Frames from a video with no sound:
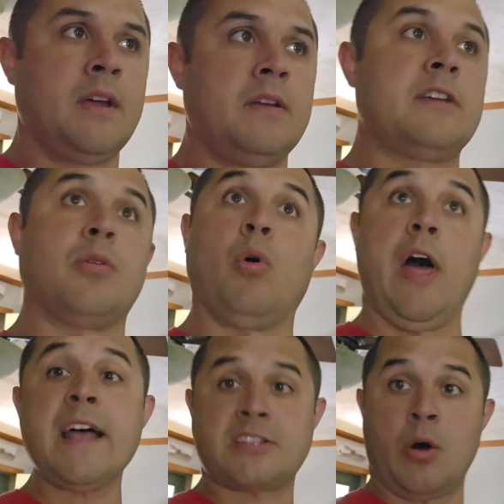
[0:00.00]
They said, well,
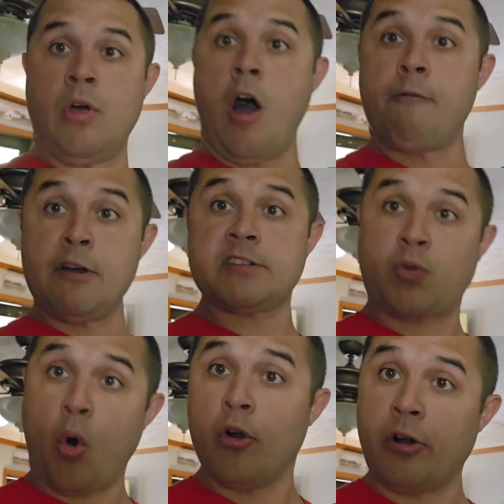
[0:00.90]
that's on the offensive
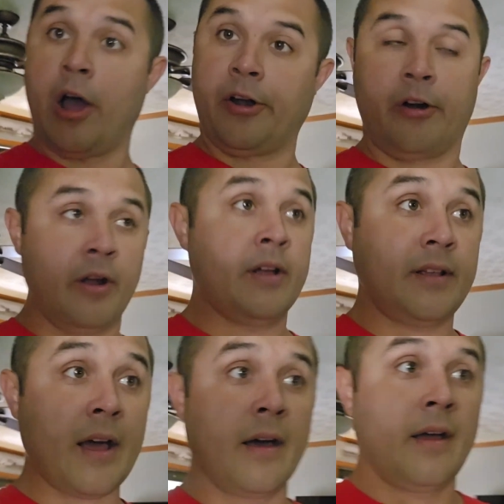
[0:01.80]
coordinator.
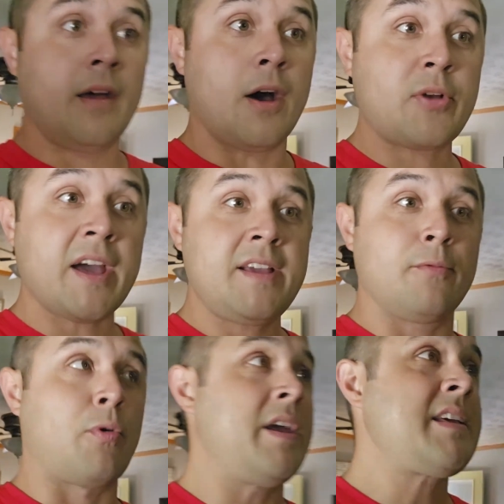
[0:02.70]
Yeah,
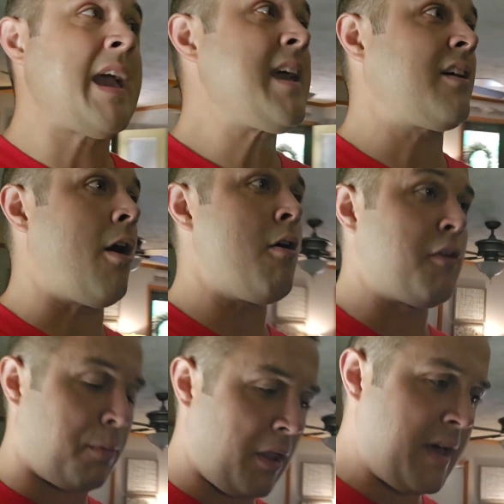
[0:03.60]
okay, well, he can't call
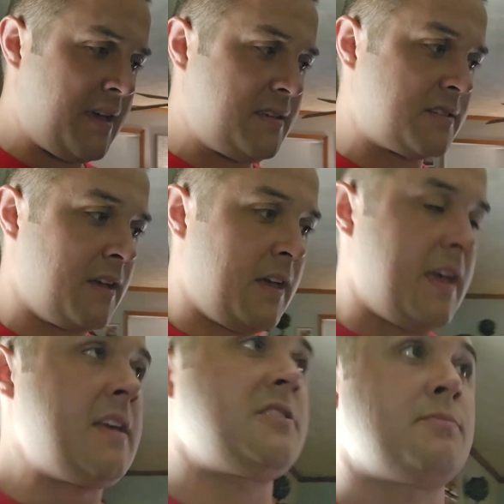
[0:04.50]
the plays.
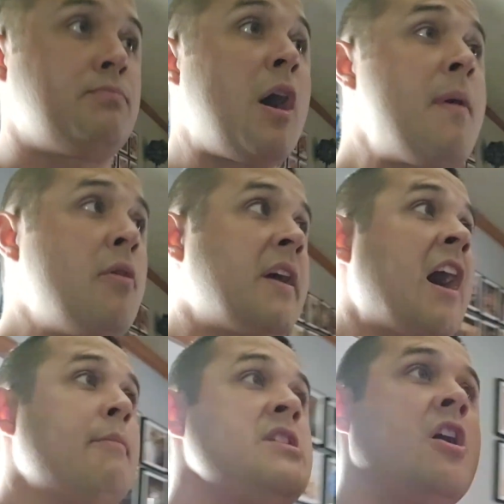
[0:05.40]
Bobo
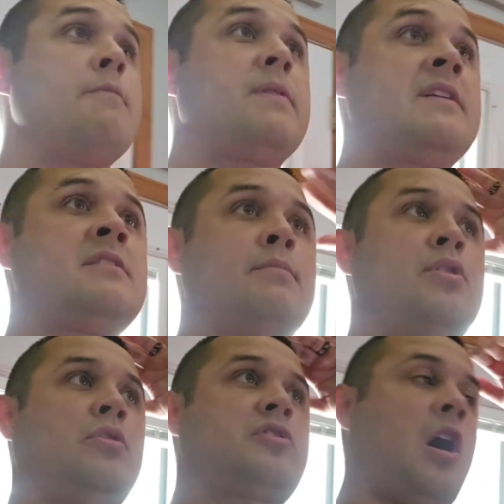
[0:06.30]
cannot be up in the
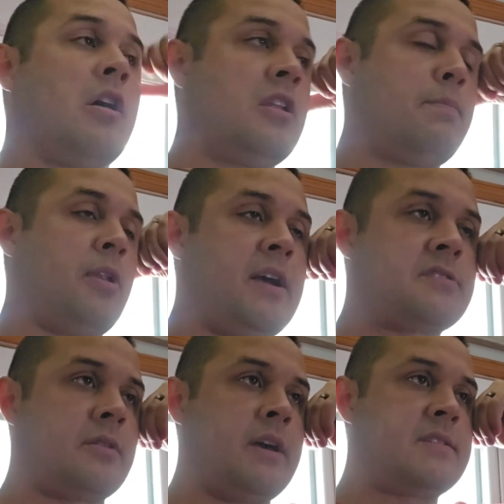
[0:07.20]
booth calling the
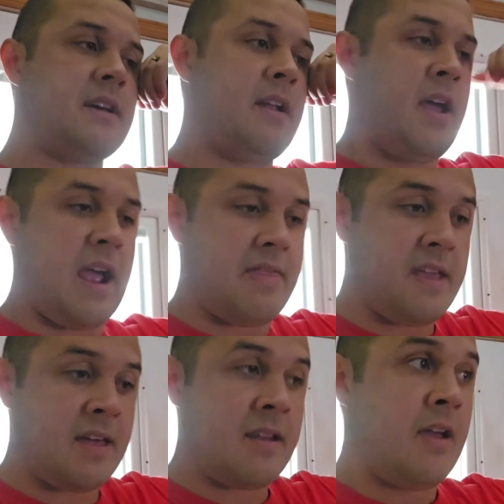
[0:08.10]
plays on the headset and
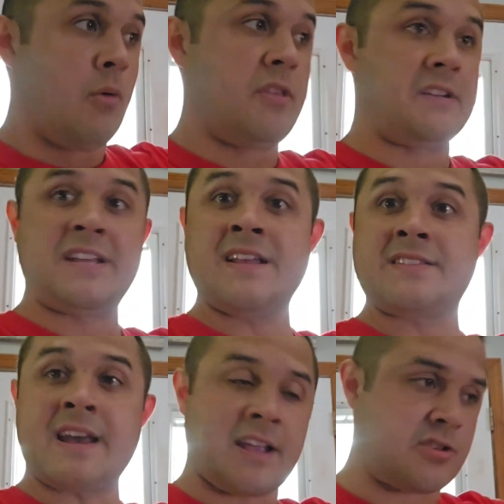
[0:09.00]
then within 10
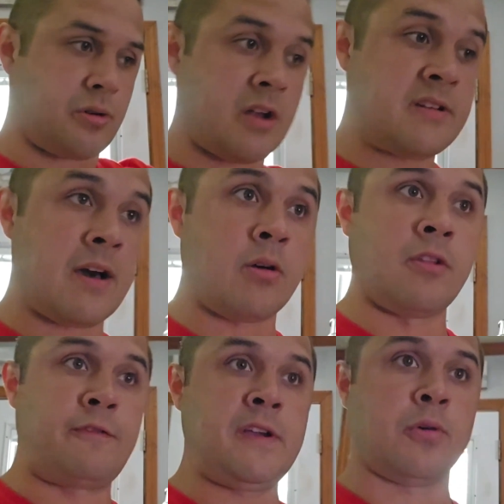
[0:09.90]
seconds run down on
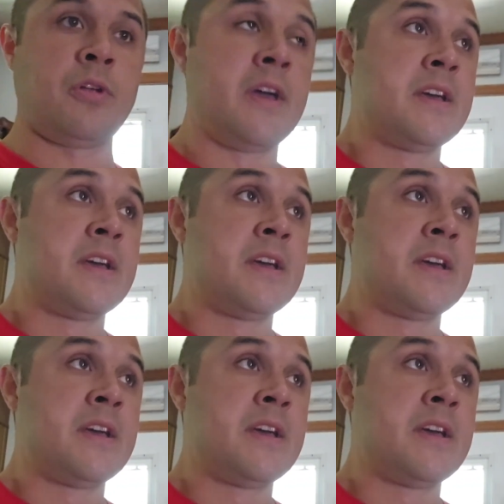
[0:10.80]
the field,